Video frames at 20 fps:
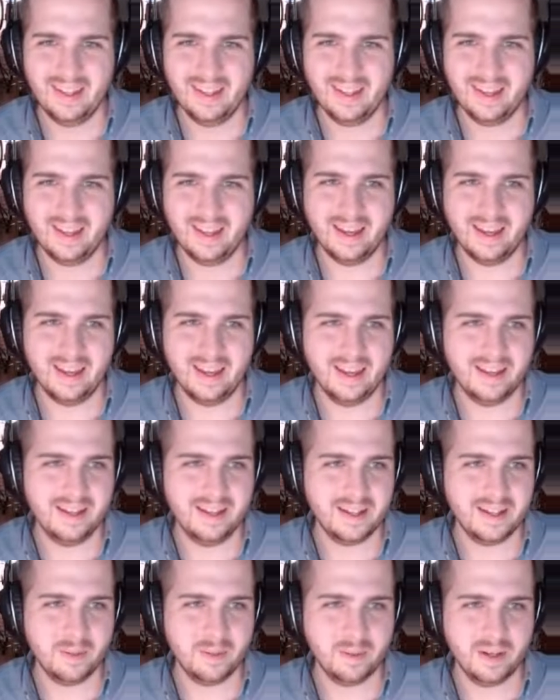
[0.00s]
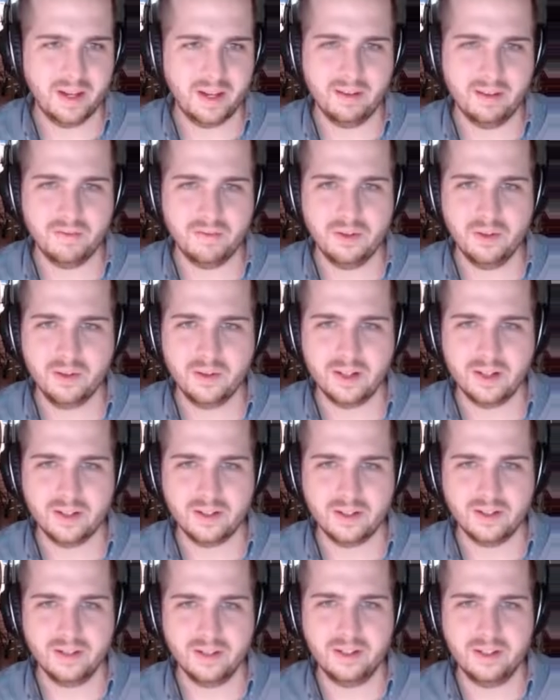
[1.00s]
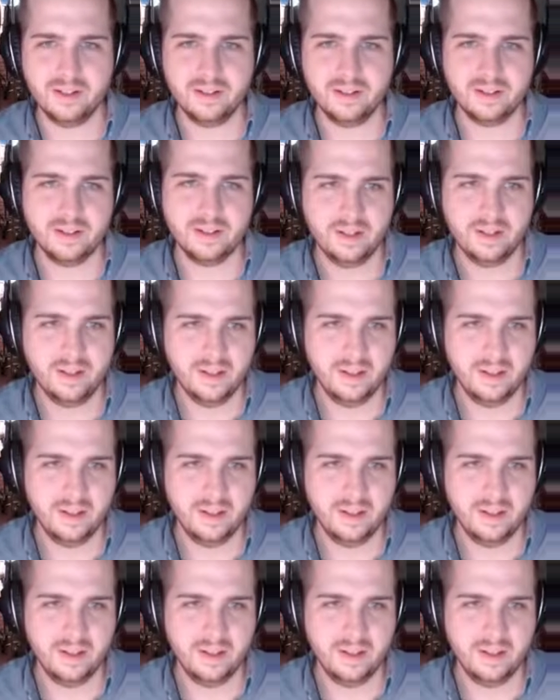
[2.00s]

And I'm going to have 2 console logs.